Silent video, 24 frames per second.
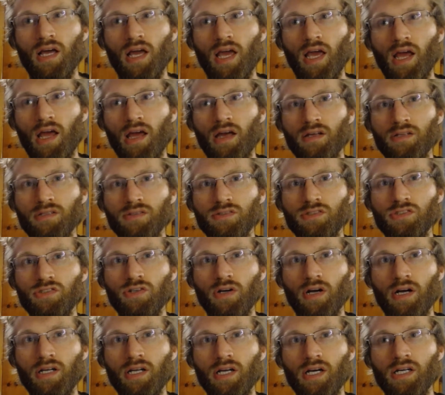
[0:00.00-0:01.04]
and
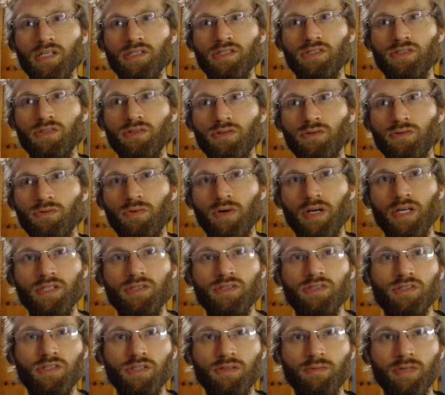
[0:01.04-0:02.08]
try not to
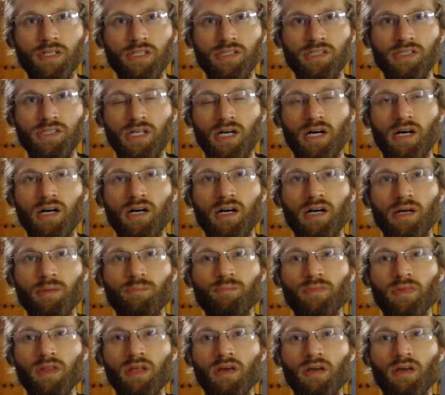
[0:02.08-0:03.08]
waste too much time